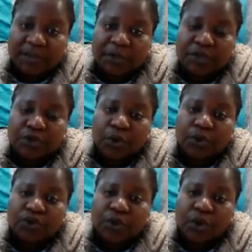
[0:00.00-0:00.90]
but to
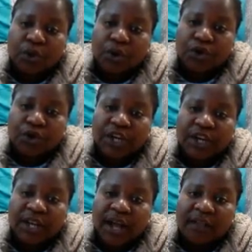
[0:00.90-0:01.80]
also occur
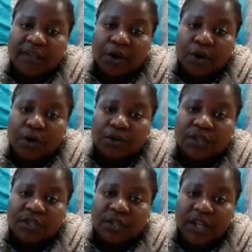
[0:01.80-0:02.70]
in other
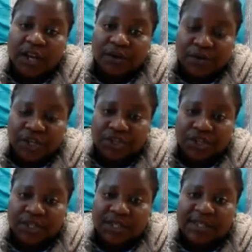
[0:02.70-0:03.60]
coastal
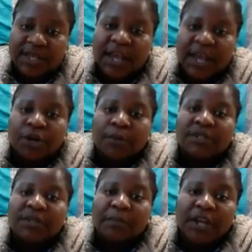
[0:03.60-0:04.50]
regions,
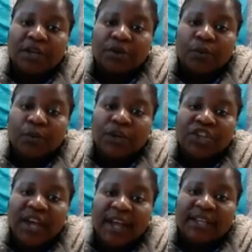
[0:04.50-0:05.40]
which
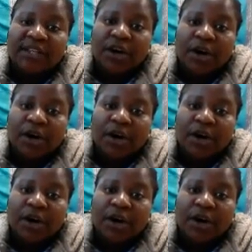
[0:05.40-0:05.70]
had